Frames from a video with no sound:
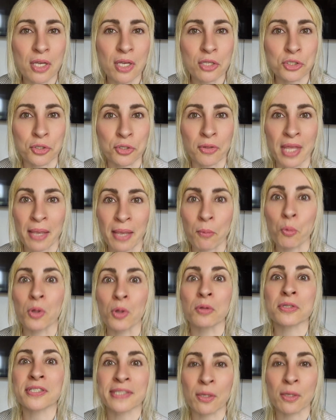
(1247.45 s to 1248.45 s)
So they
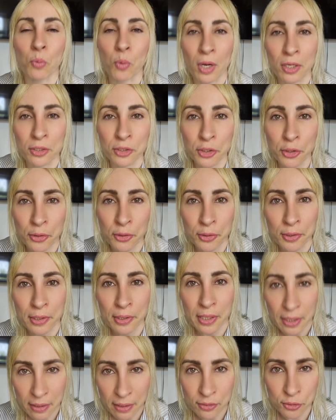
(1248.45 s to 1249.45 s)
will still want
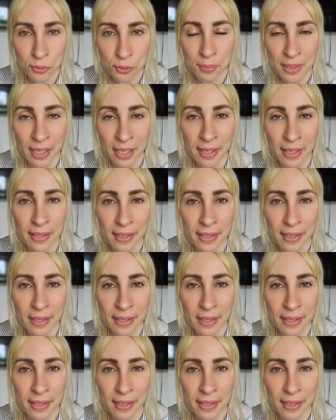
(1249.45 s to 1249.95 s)
your supply.